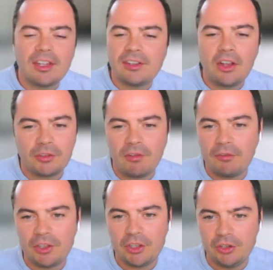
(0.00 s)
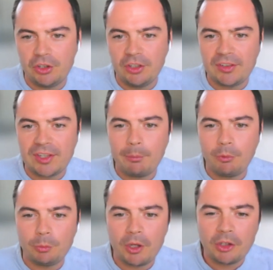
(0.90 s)
there's lots of obviously good
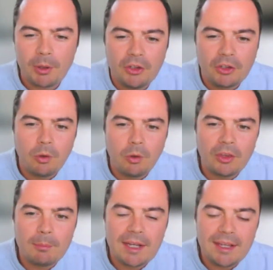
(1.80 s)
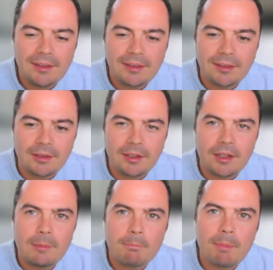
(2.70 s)
examples, but I suppose that one of the biggest
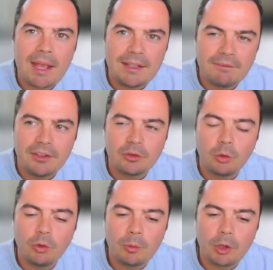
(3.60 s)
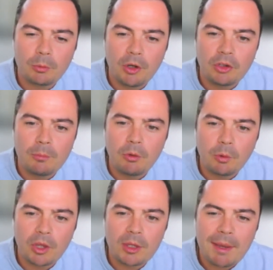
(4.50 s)
benefits, or I suppose
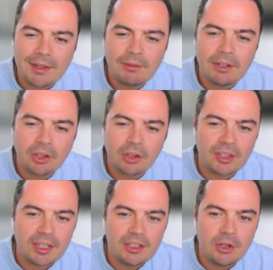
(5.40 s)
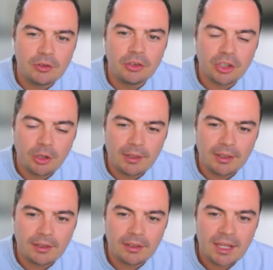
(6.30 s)
one of the best things I see users
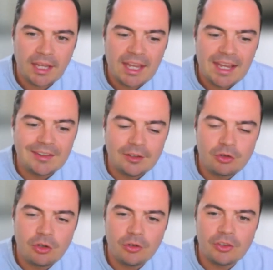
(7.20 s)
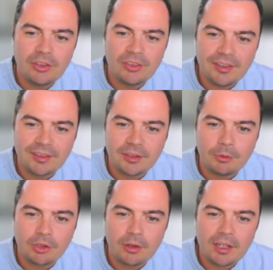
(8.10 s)
doing, is introducing the
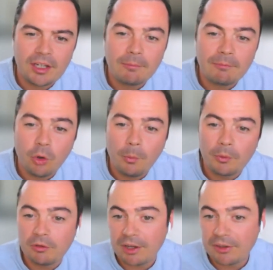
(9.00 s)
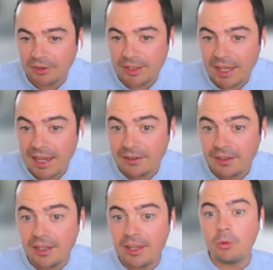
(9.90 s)
system so that it conforms the rest of
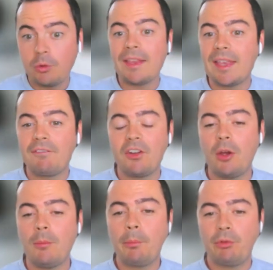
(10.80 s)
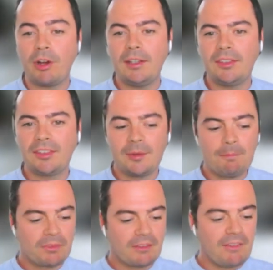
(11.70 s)
the way their firm
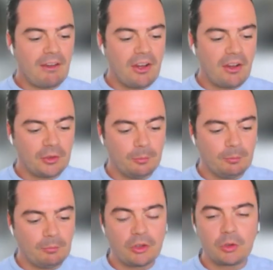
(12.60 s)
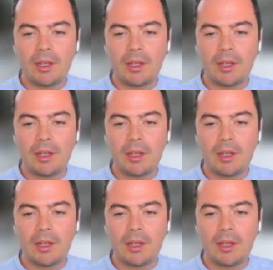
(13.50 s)
operates. And very often